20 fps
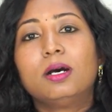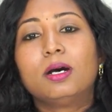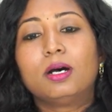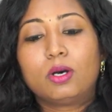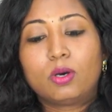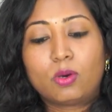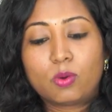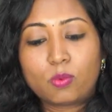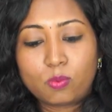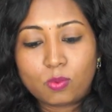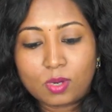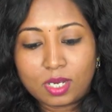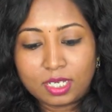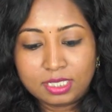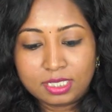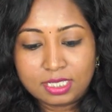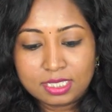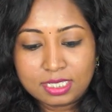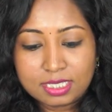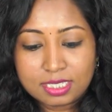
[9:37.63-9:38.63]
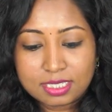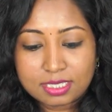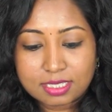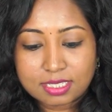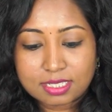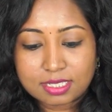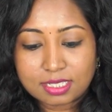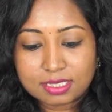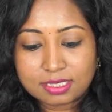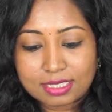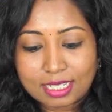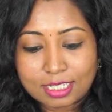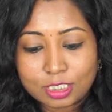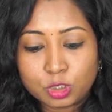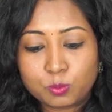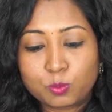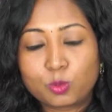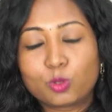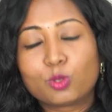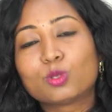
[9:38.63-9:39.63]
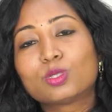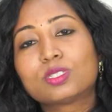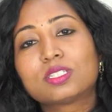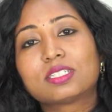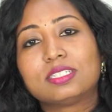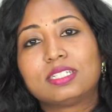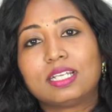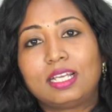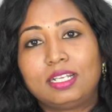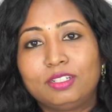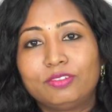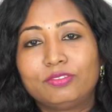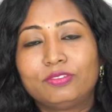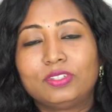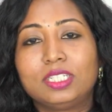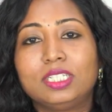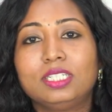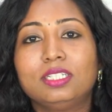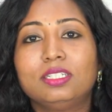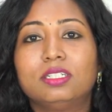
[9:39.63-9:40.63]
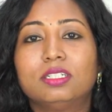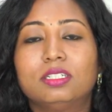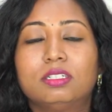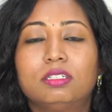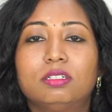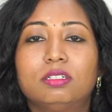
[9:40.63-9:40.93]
One is sex post delivery.